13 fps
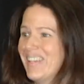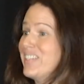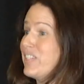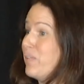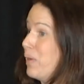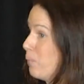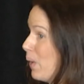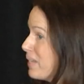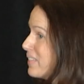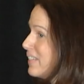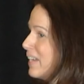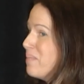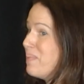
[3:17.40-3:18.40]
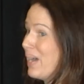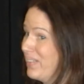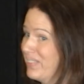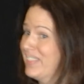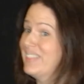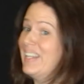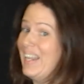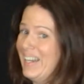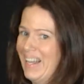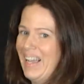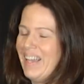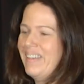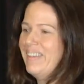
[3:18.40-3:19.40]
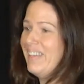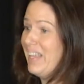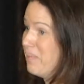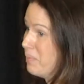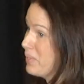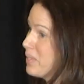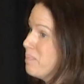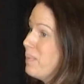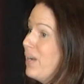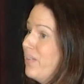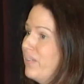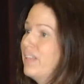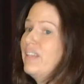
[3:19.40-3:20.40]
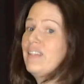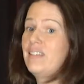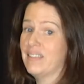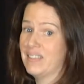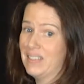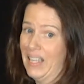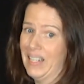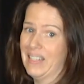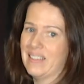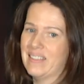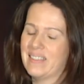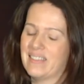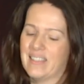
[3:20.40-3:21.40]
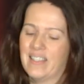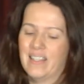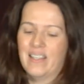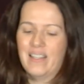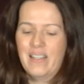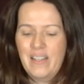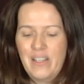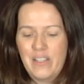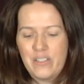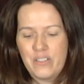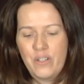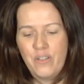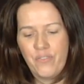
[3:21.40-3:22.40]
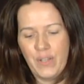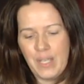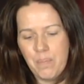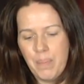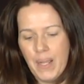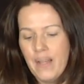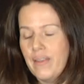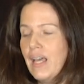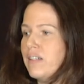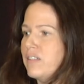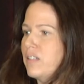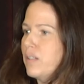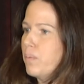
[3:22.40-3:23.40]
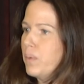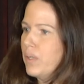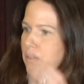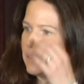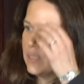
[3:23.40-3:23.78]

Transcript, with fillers: So it wasn't about the data, it was about the science. So if we compare that to the world